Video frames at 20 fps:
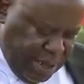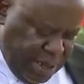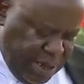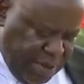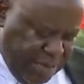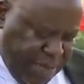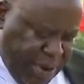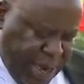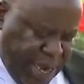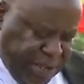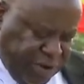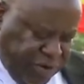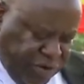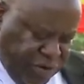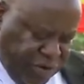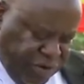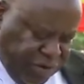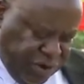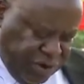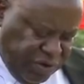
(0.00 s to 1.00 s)
In March
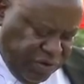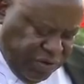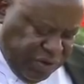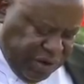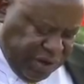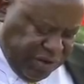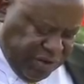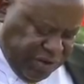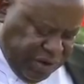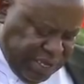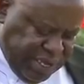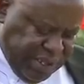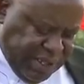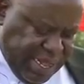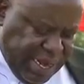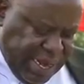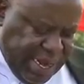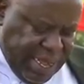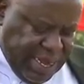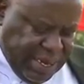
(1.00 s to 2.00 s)

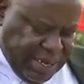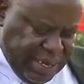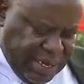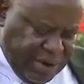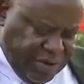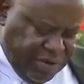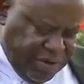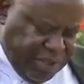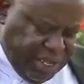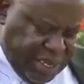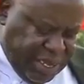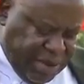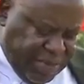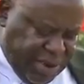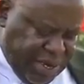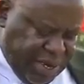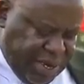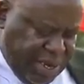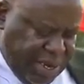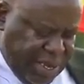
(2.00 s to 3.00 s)
2006, elected to
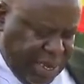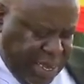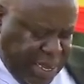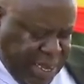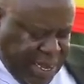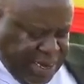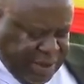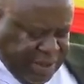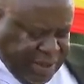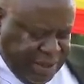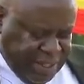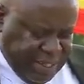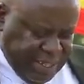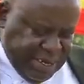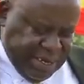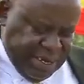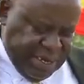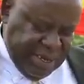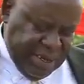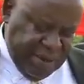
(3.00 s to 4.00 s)
Chairman
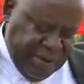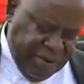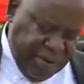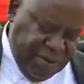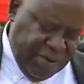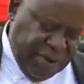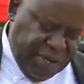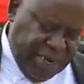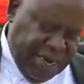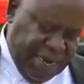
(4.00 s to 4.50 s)
LC3 with